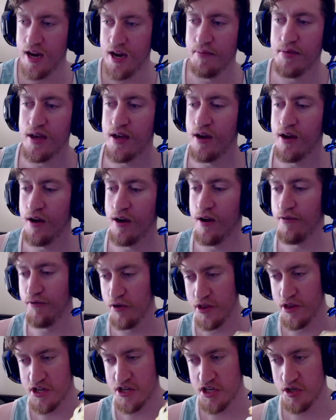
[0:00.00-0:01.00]
to be here for
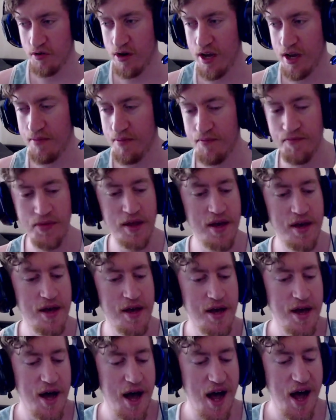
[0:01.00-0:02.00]
the stream.
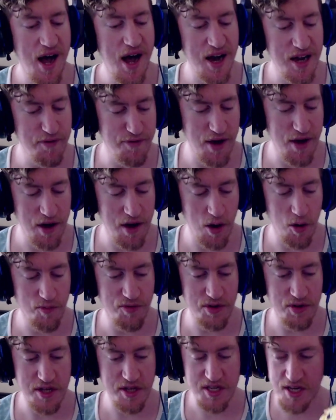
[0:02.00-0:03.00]
I gotta find a home
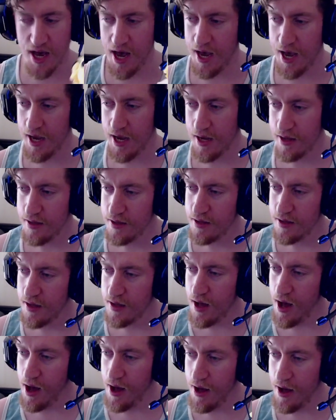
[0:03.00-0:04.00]
for this guy.
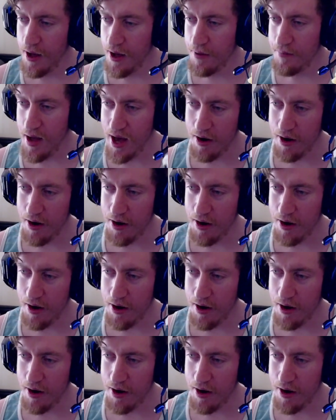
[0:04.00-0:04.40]
Um, I